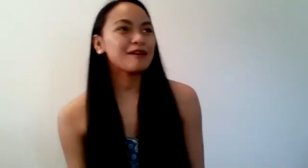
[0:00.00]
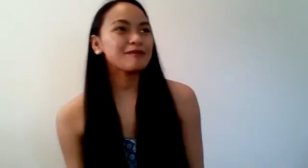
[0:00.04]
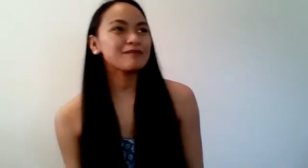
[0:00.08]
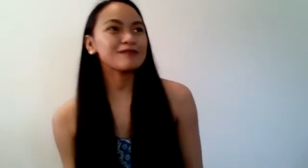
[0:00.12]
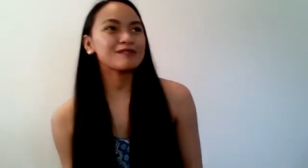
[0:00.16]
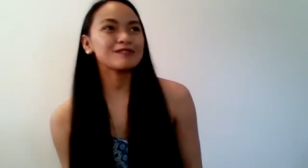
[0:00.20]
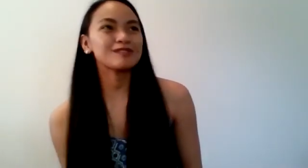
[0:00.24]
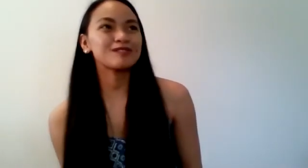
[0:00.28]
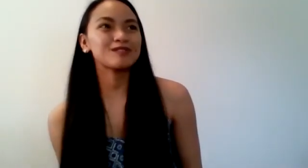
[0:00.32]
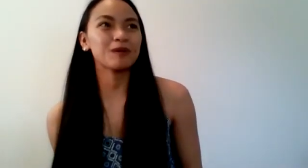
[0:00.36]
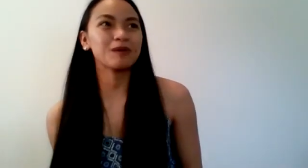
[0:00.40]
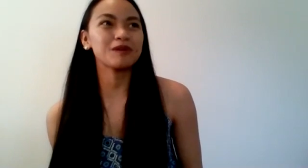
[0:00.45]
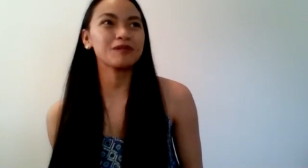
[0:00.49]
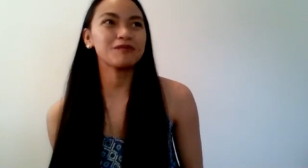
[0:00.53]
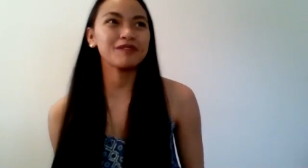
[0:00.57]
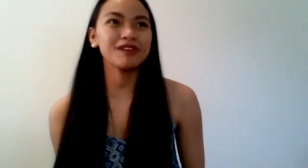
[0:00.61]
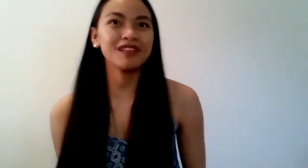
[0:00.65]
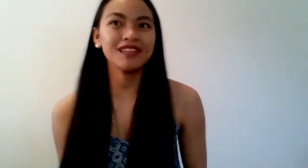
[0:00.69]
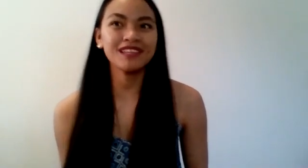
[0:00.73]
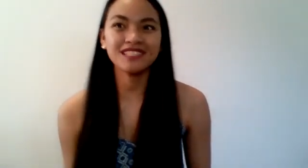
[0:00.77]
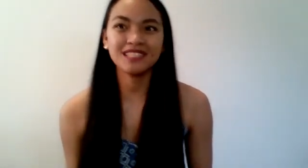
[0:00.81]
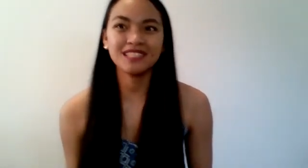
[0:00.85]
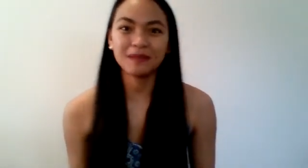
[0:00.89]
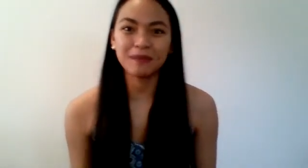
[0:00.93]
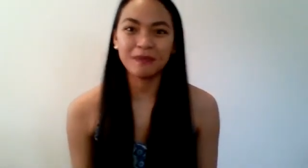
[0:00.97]
So it
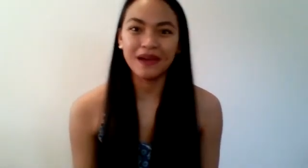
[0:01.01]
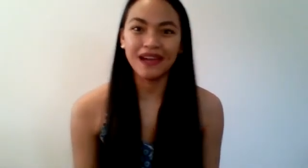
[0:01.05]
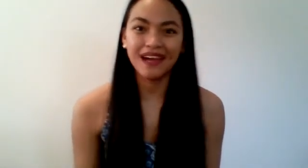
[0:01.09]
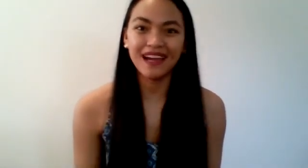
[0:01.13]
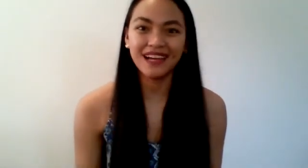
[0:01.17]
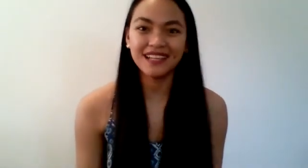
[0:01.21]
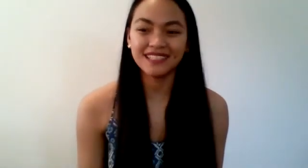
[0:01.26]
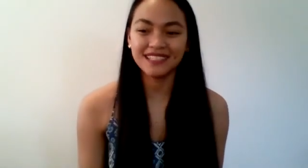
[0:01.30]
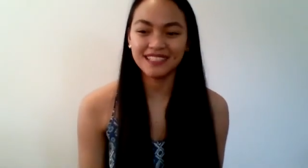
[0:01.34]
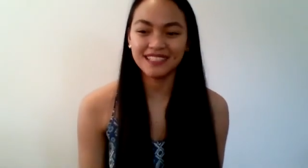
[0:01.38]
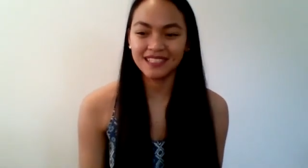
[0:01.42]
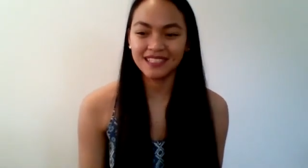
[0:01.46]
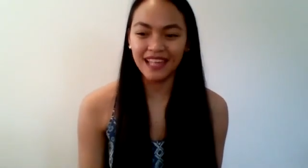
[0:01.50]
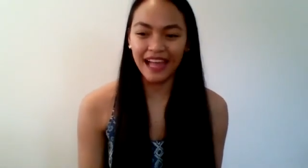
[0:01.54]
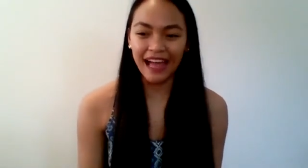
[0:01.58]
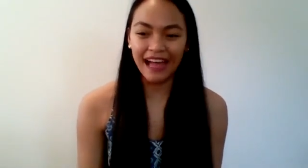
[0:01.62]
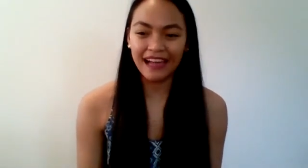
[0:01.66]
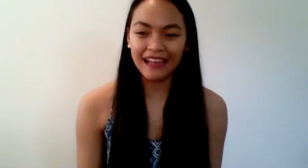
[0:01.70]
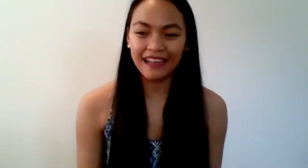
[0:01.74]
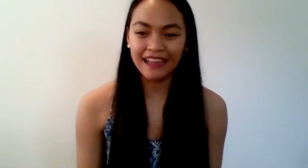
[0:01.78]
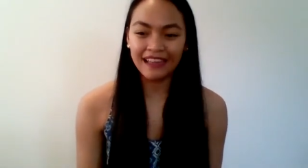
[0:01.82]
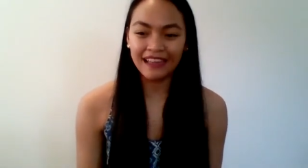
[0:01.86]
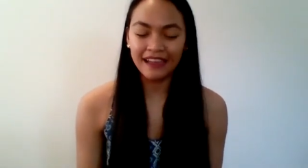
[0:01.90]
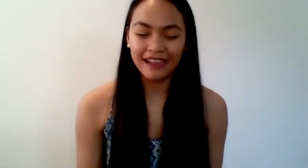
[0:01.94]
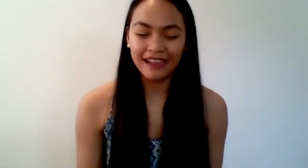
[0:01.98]
really depends.
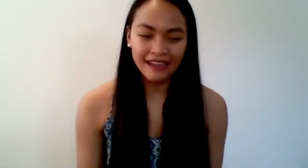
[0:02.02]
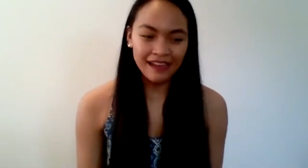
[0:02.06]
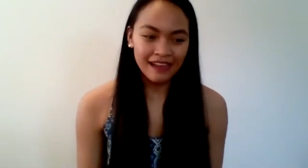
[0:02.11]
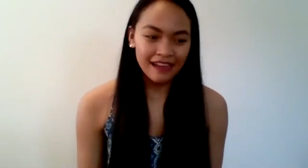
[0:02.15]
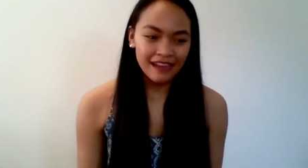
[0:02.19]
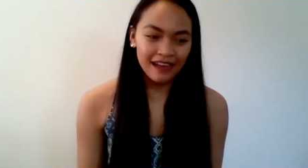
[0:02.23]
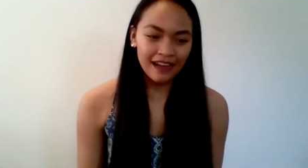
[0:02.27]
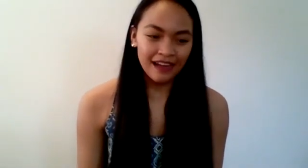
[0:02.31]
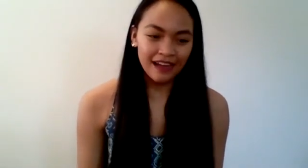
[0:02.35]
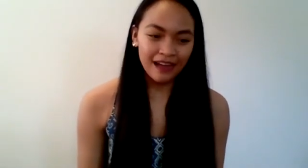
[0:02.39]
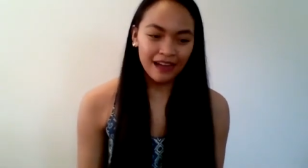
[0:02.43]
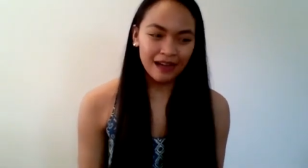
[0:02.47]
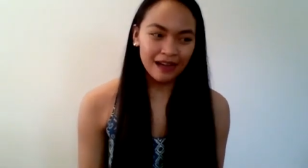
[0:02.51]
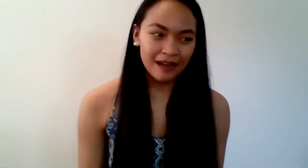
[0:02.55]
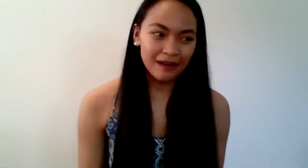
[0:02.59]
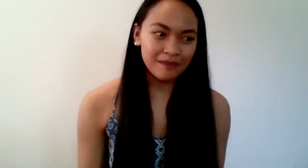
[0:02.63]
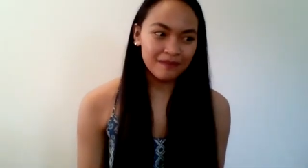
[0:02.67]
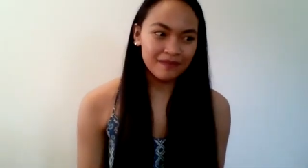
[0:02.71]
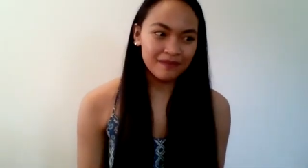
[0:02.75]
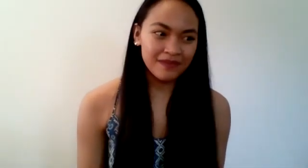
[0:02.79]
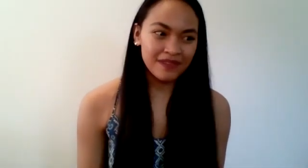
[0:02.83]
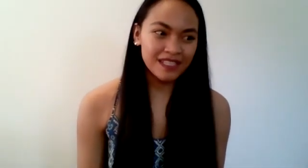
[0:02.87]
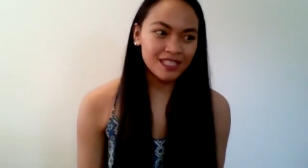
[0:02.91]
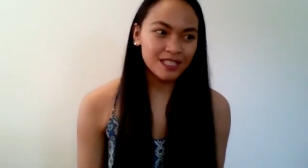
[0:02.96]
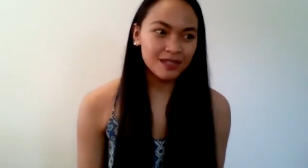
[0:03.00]

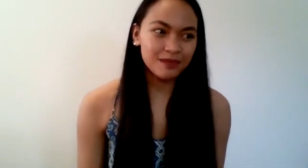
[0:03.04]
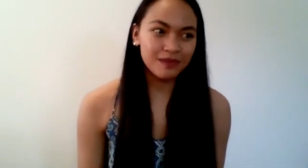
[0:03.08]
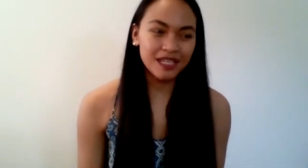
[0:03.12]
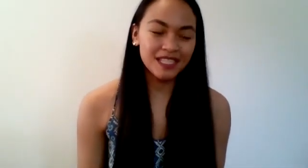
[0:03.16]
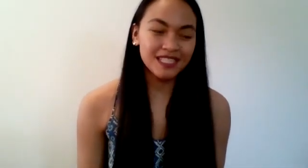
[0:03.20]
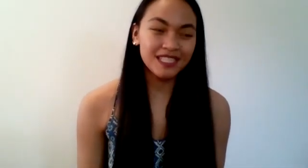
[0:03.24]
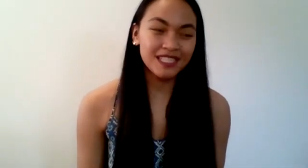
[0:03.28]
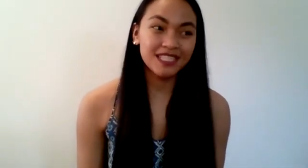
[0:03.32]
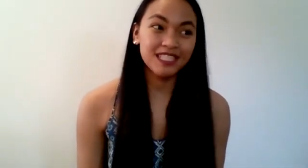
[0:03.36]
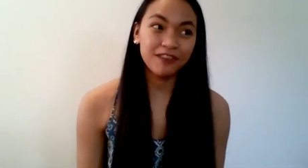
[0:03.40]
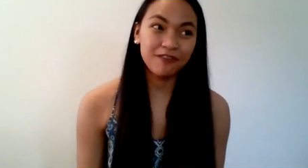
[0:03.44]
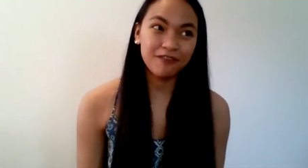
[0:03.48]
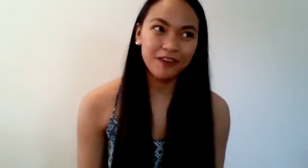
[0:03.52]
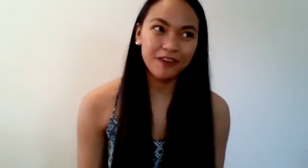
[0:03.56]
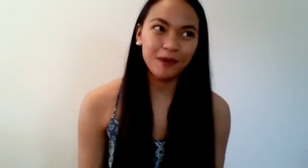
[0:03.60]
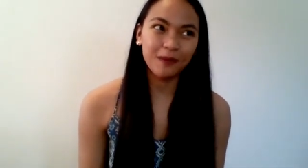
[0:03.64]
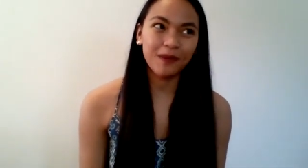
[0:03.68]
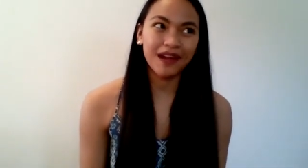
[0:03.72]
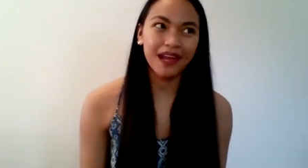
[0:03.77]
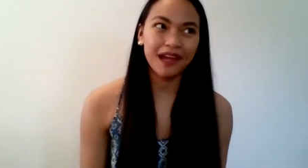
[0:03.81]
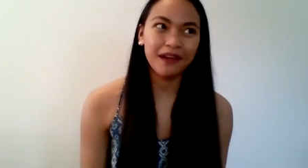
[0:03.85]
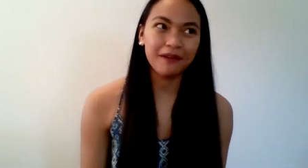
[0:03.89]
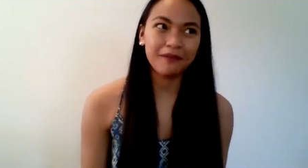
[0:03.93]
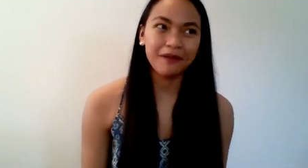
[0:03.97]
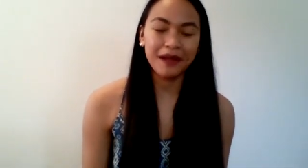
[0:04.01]
It's different
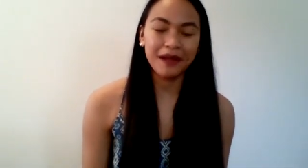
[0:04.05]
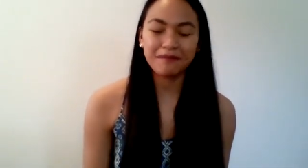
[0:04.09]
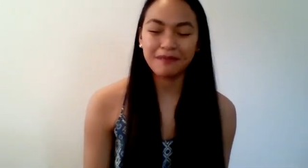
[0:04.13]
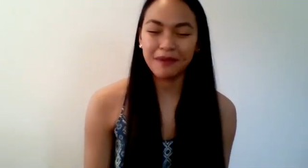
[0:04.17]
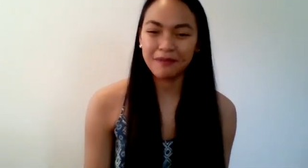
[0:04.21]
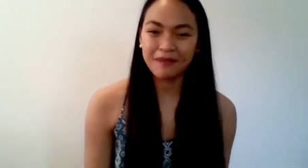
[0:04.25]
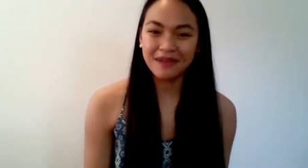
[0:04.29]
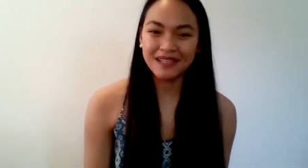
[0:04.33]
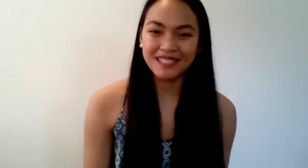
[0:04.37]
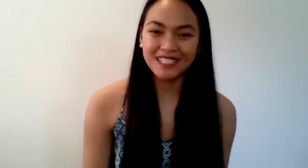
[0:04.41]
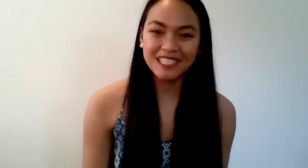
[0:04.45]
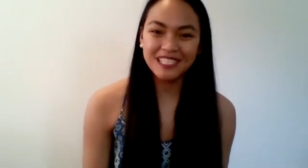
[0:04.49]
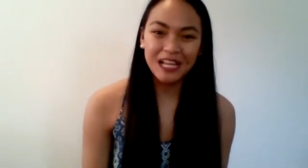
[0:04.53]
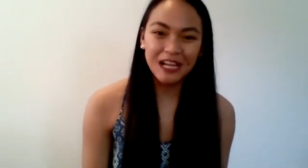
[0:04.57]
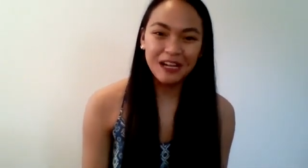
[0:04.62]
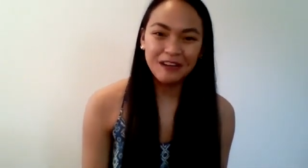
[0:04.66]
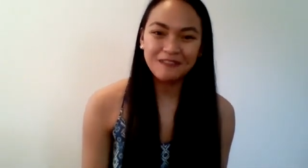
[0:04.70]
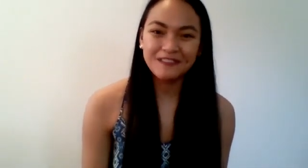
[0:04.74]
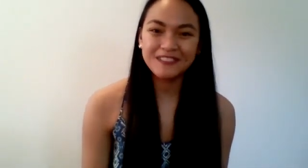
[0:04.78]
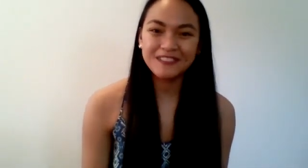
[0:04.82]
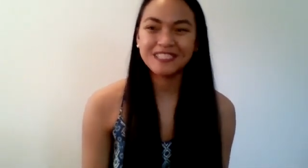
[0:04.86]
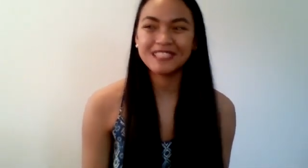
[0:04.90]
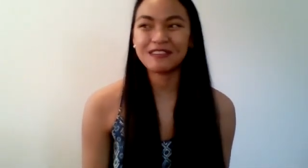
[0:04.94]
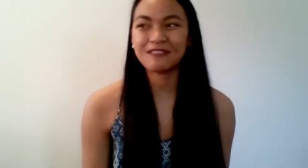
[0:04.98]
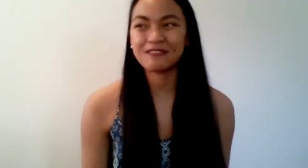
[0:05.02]
when I write by myself.
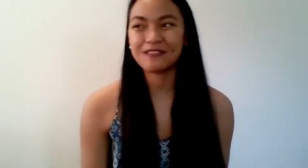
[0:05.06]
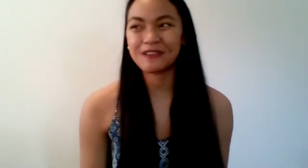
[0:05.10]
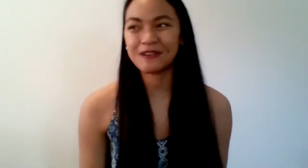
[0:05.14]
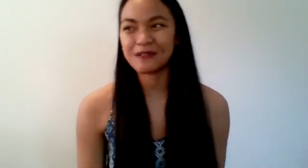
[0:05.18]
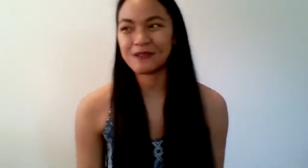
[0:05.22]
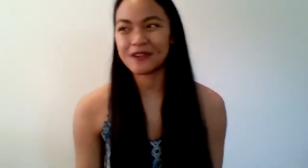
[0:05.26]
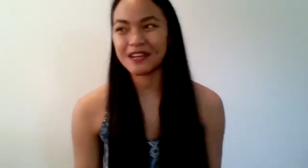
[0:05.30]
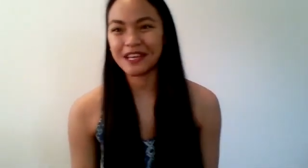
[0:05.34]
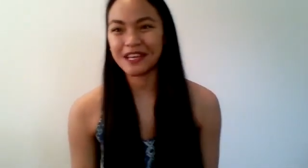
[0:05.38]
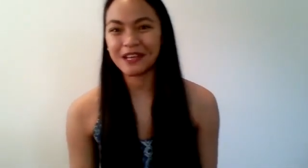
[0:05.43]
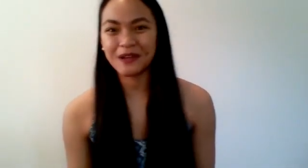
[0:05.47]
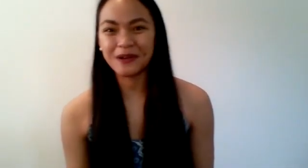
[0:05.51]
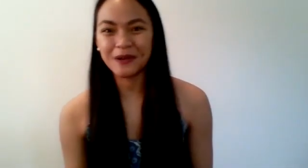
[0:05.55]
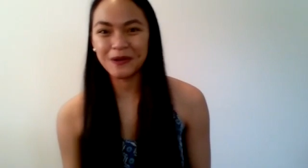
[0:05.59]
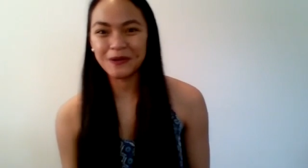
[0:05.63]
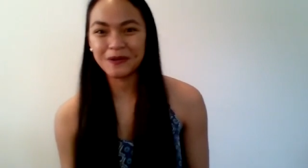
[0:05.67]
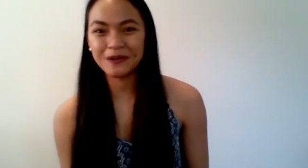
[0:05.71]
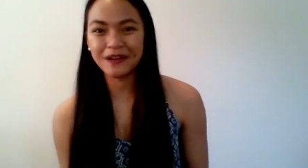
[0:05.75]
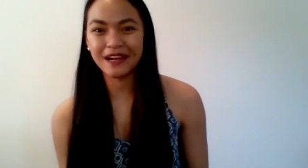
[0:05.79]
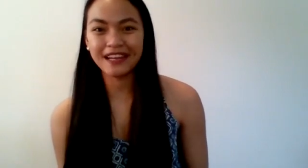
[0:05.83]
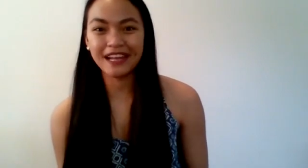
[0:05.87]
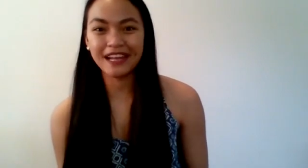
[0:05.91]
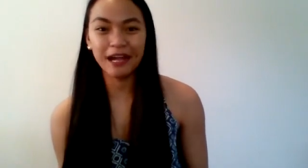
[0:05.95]
It's different when I co-write.